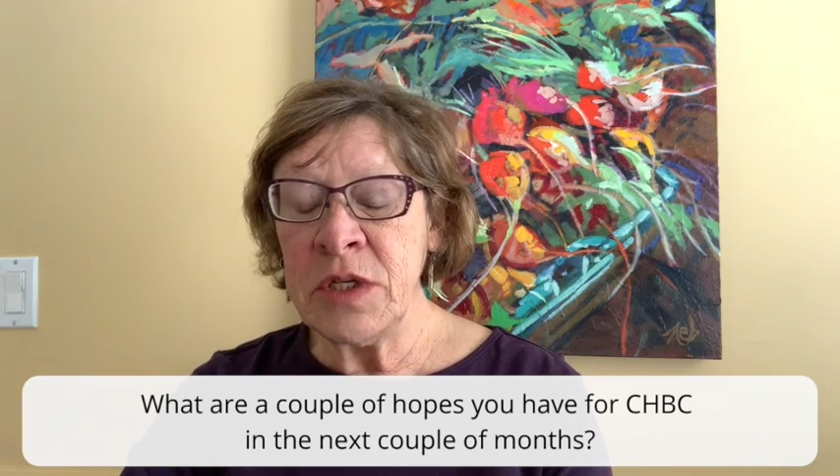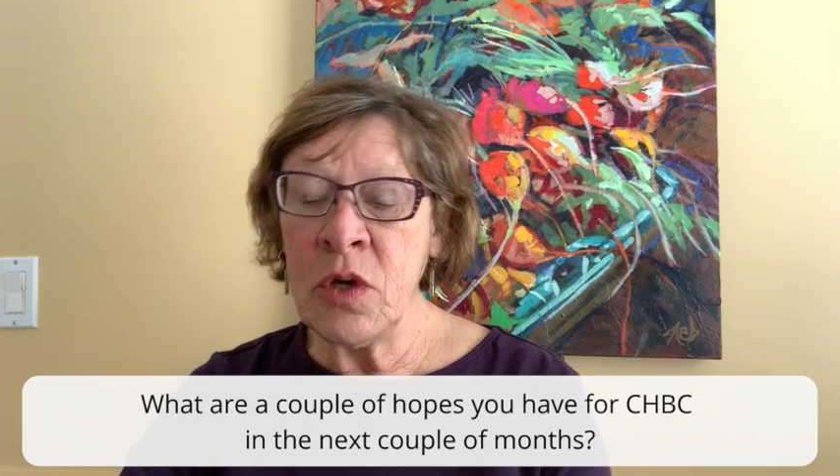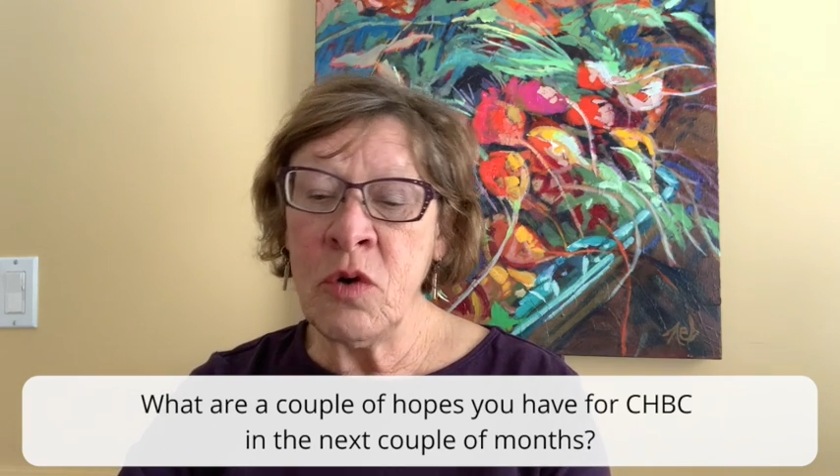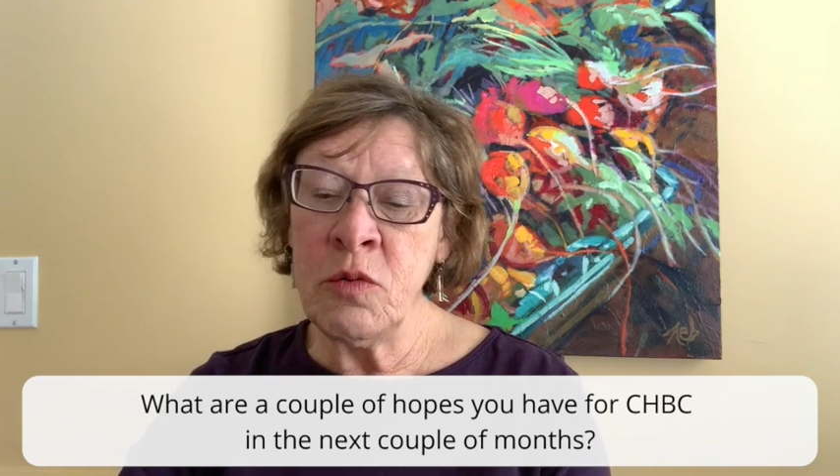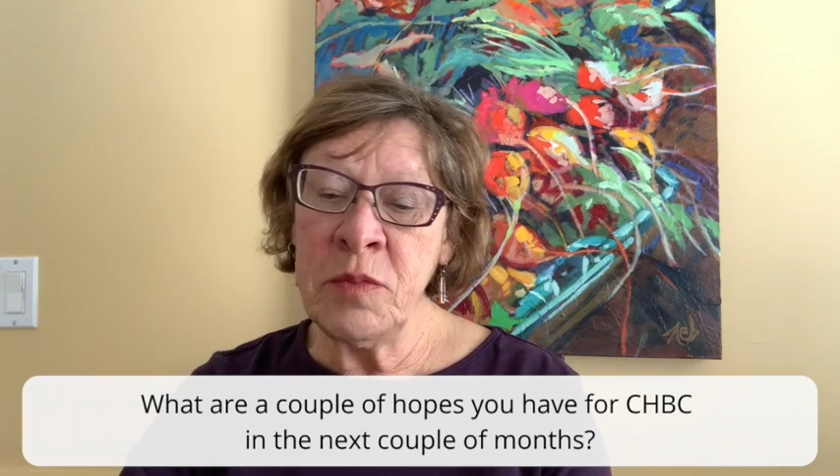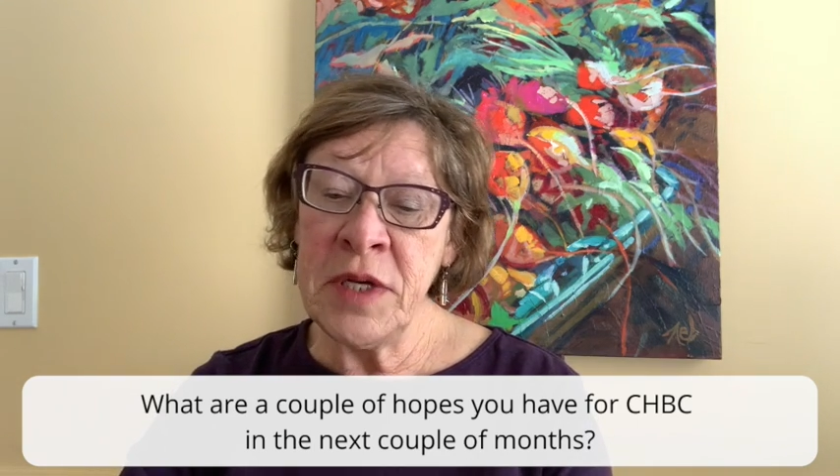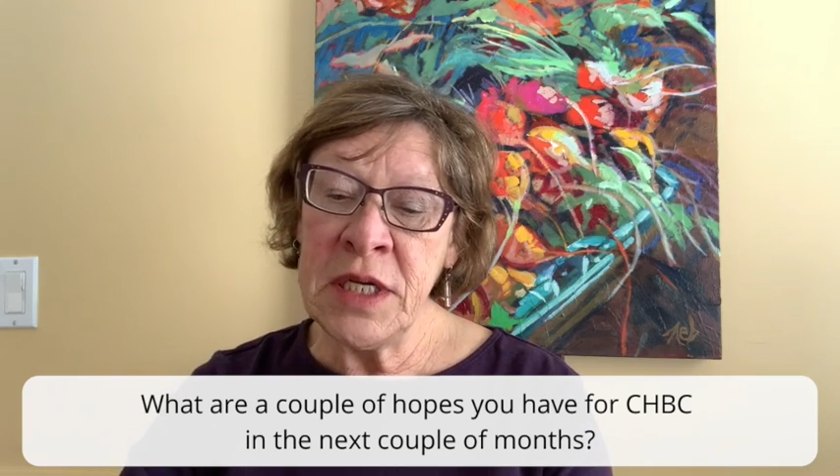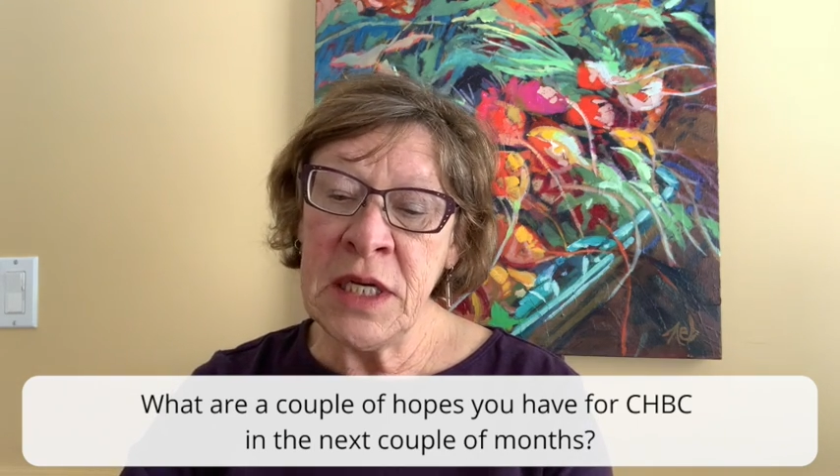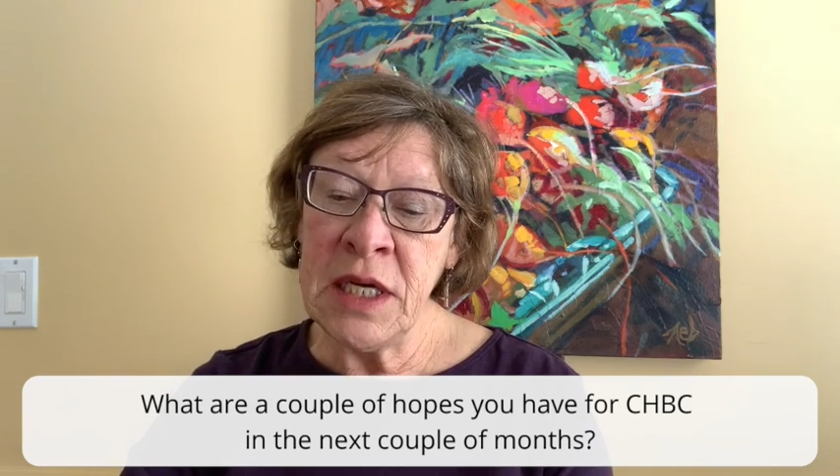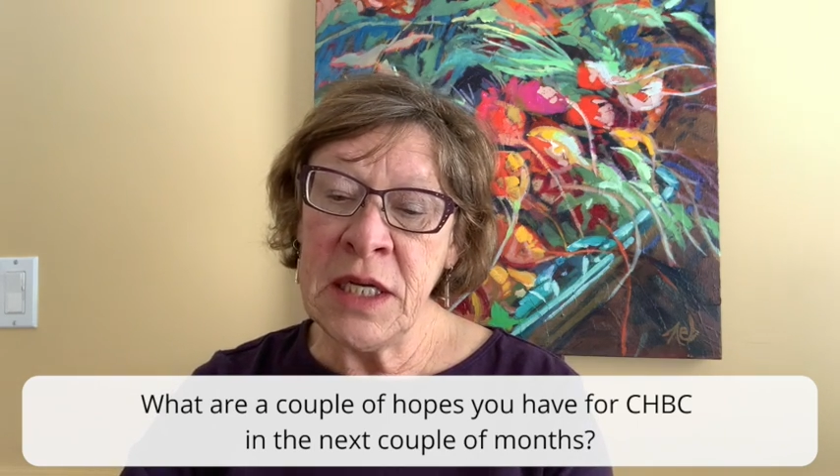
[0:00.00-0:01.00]
hope and
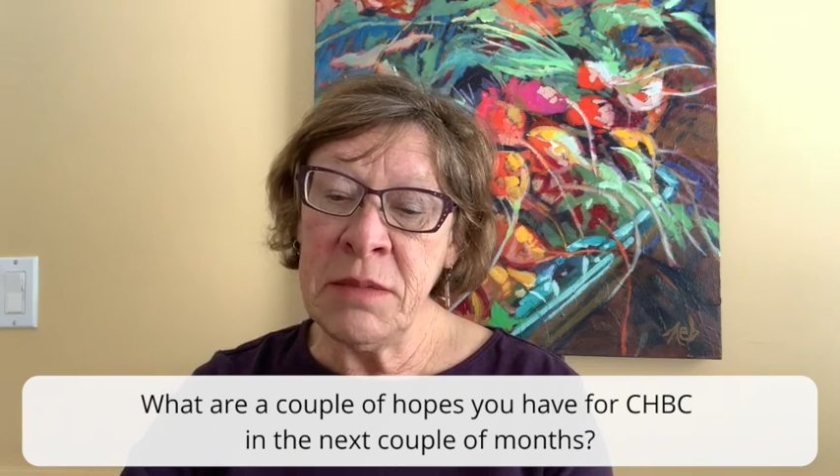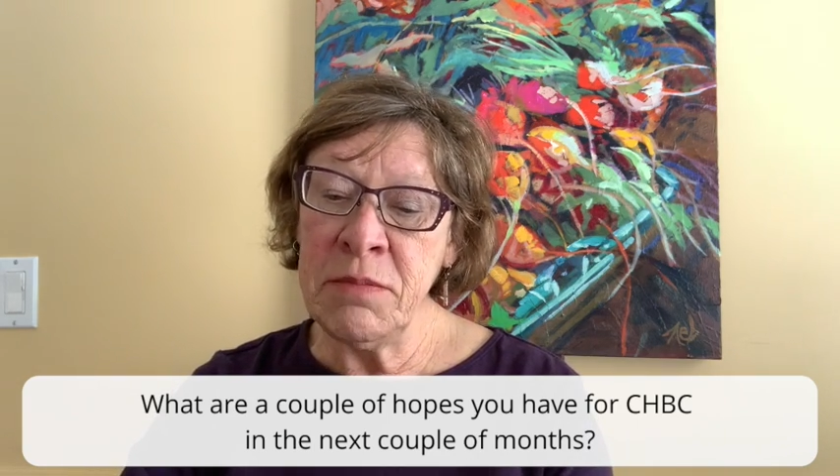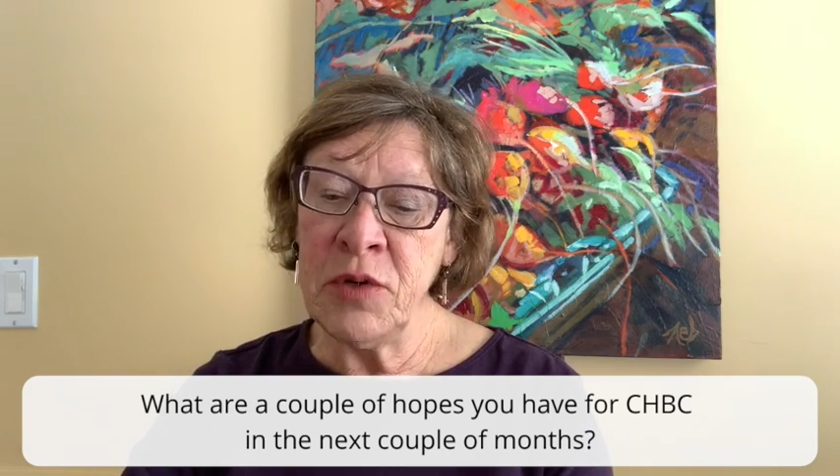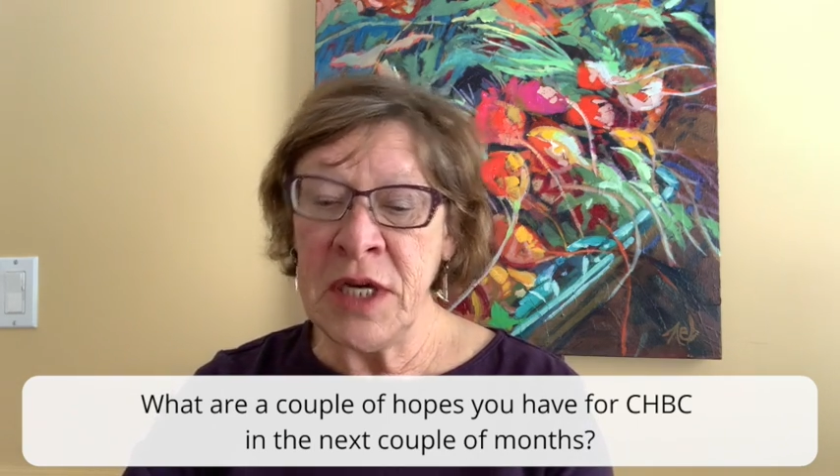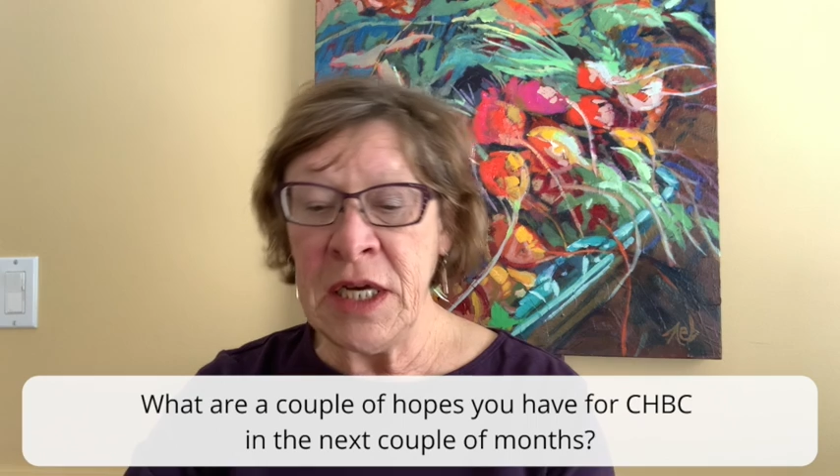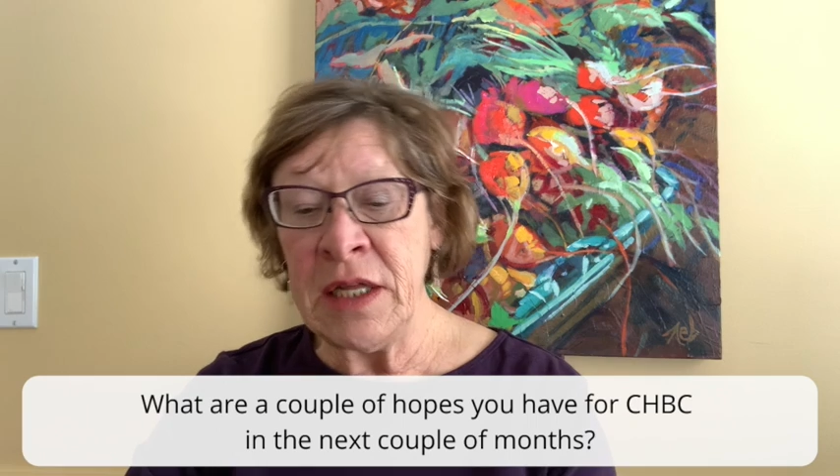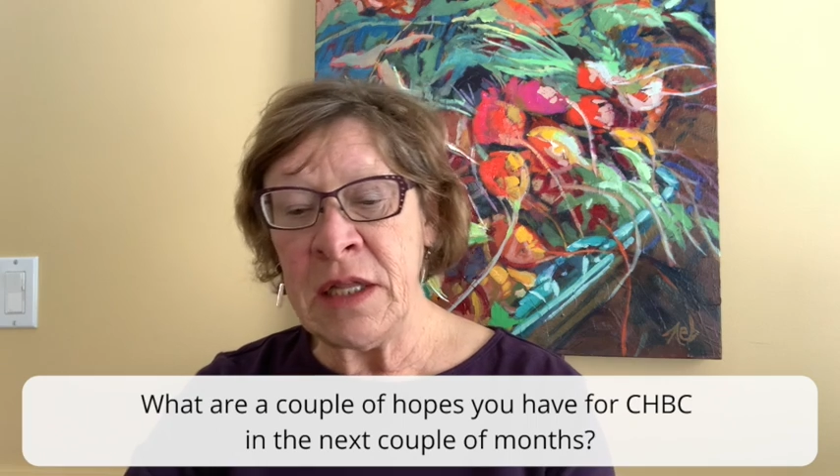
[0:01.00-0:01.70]
I pray